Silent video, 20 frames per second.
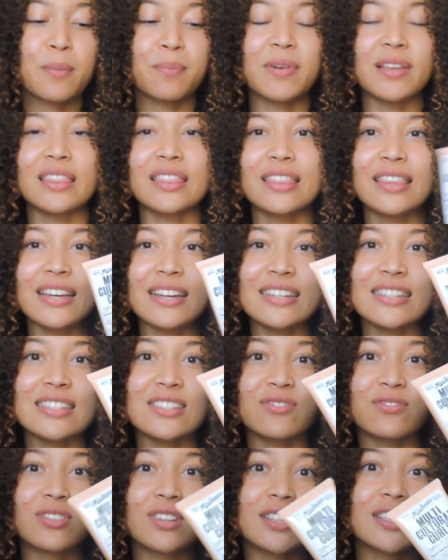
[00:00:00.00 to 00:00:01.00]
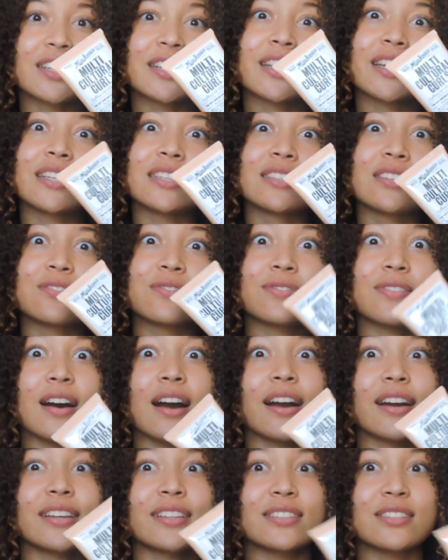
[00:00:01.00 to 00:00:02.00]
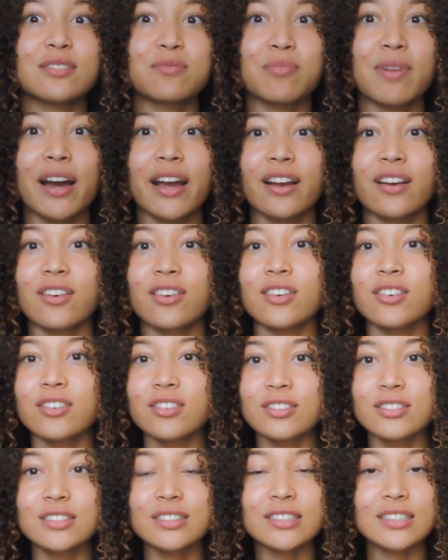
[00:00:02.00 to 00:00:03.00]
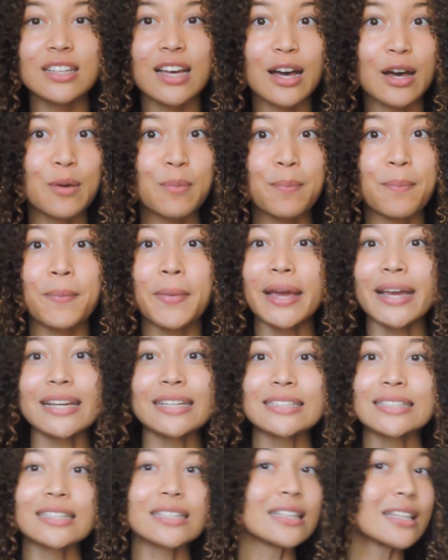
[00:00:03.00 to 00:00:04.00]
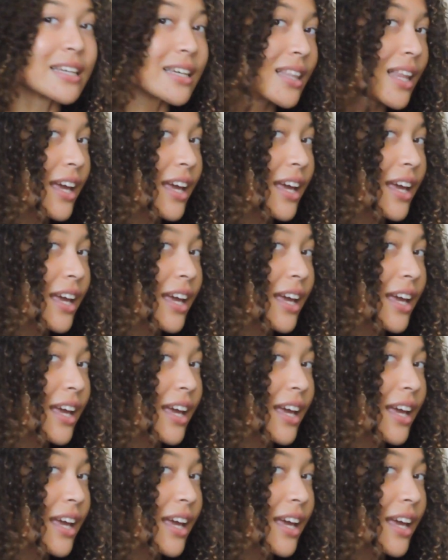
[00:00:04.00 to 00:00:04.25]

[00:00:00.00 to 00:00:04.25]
But this really defines my curls amazingly.